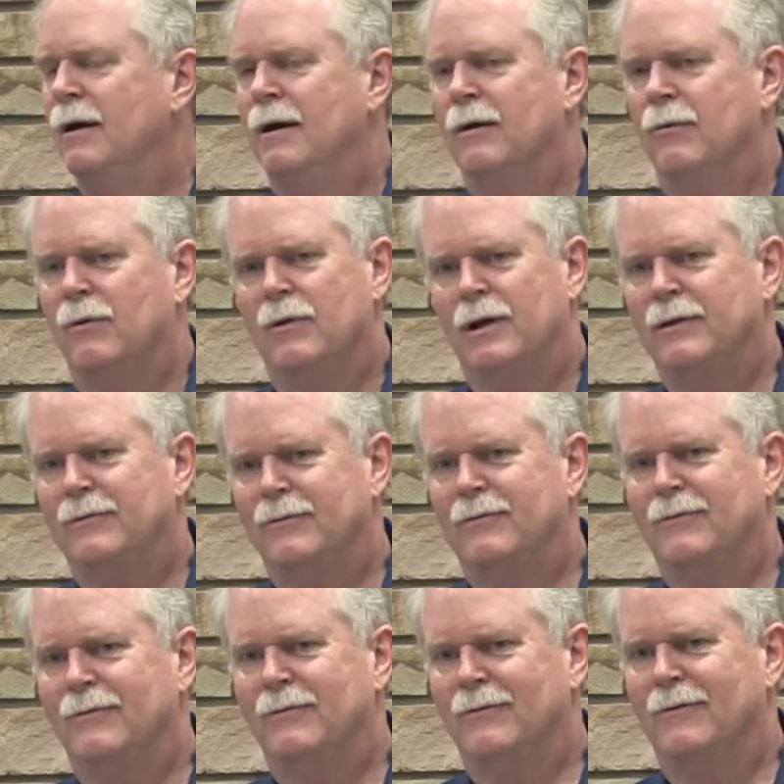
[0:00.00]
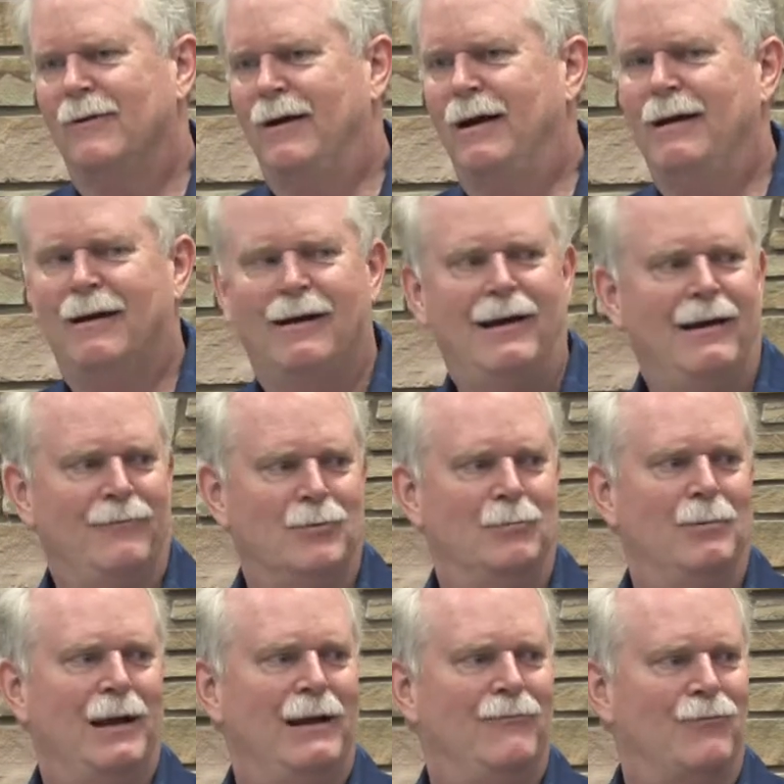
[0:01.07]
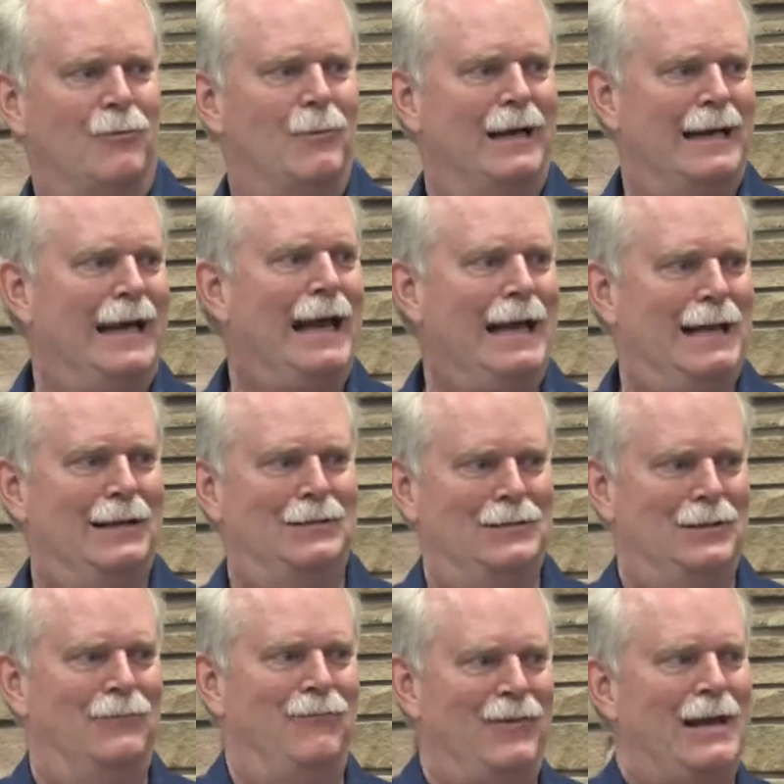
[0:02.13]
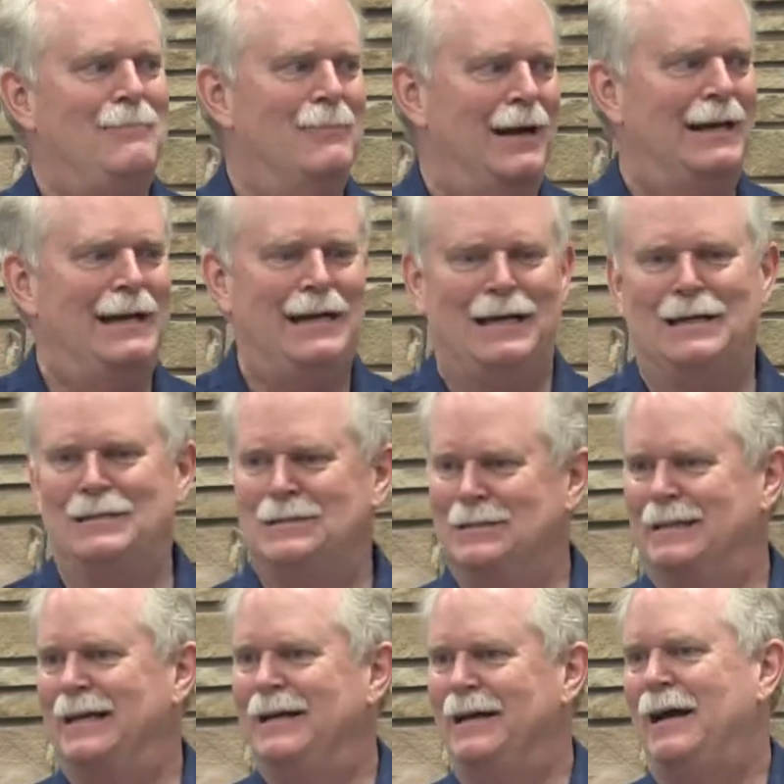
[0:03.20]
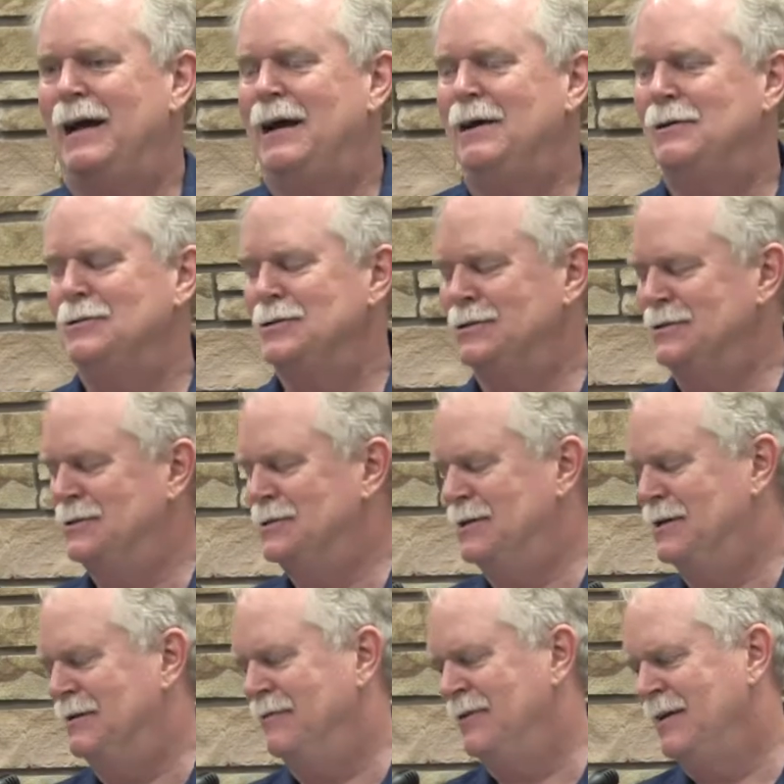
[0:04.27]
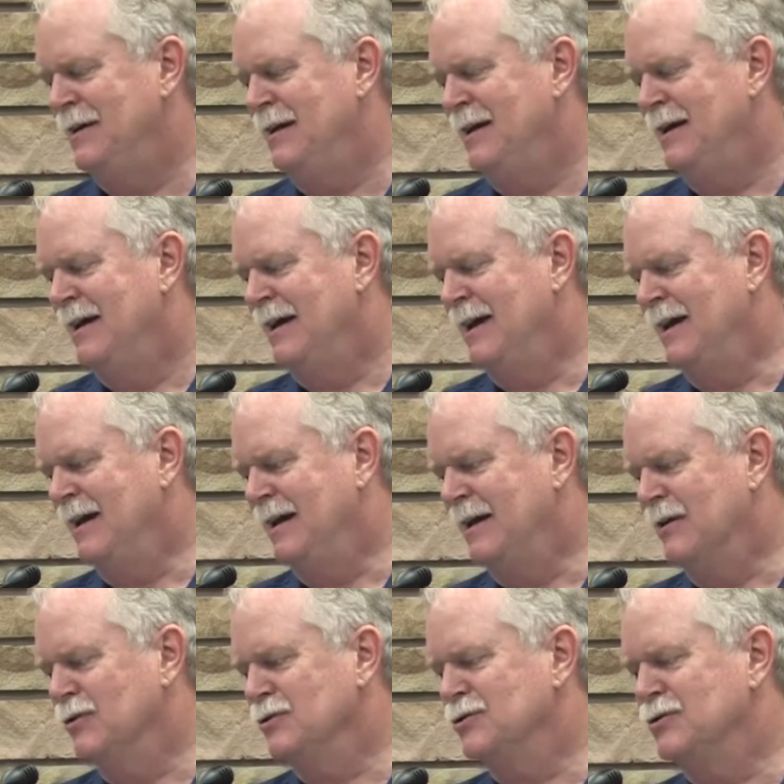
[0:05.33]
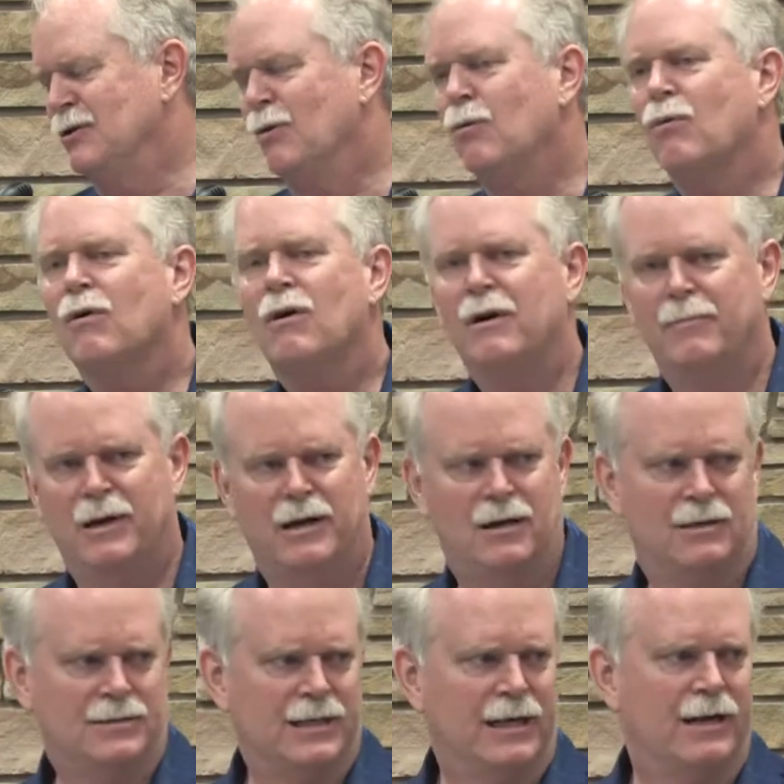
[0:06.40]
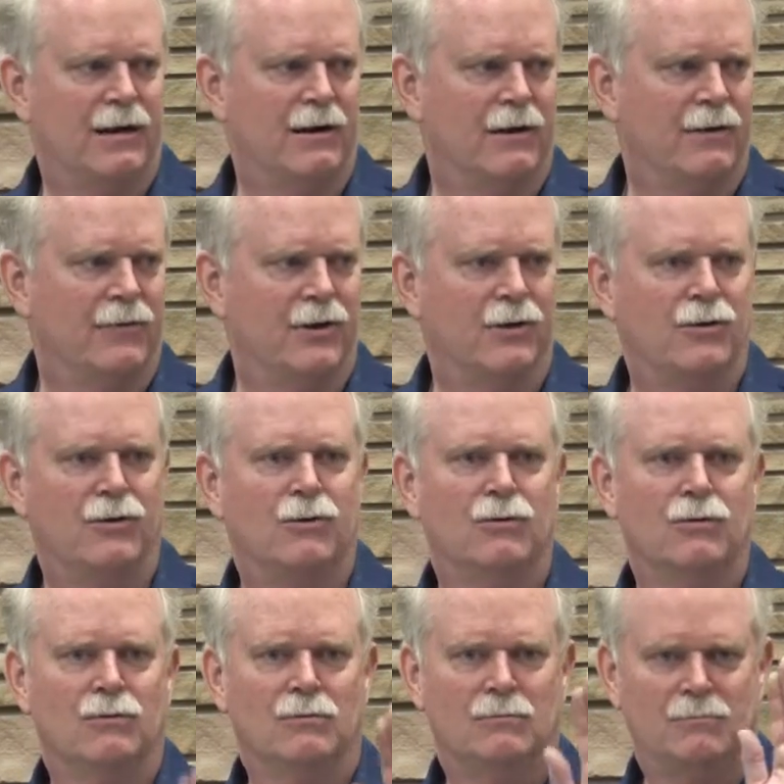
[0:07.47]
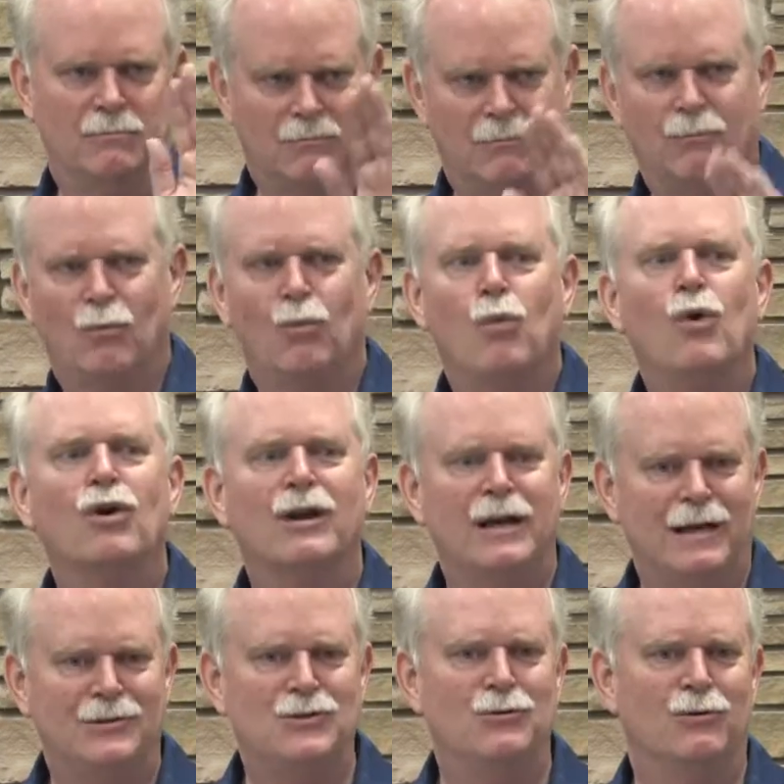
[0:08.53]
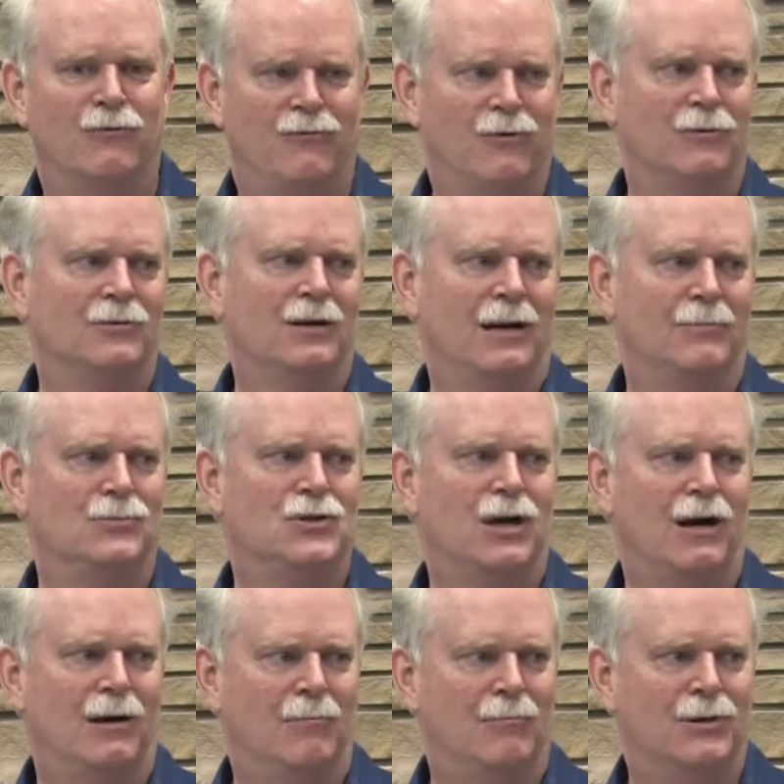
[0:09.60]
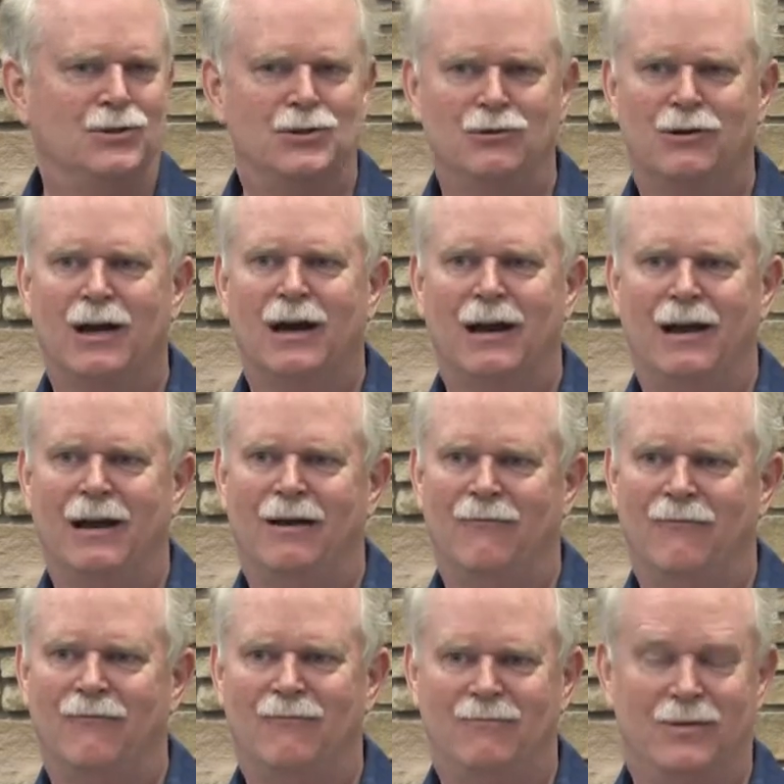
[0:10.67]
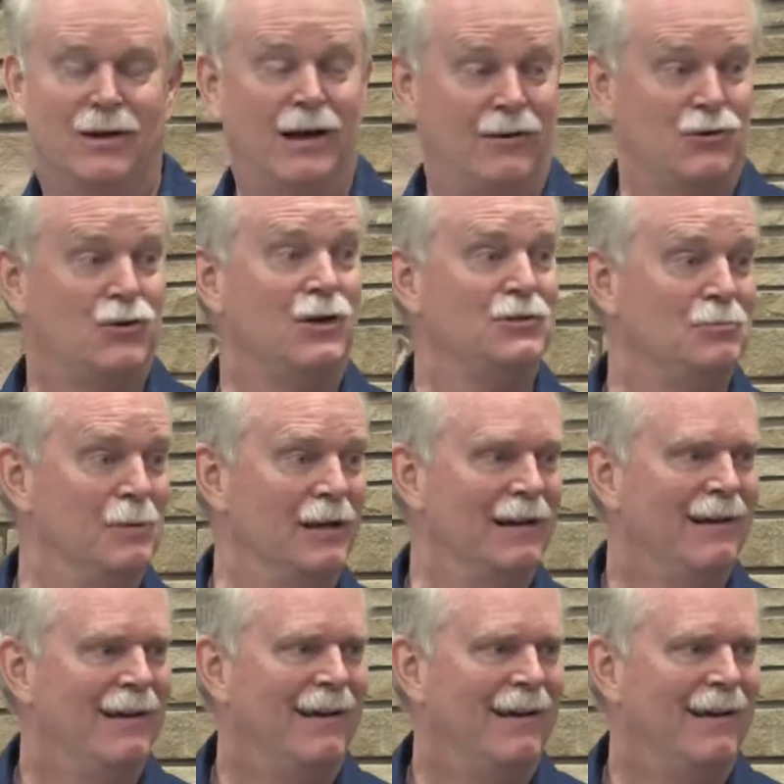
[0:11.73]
Well, I have to pay for my kids, you feed my kids and get a house and stuff. And he goes, don't worry about it, I'll take care of you. We'll get you a full-time job, but you got to trust me.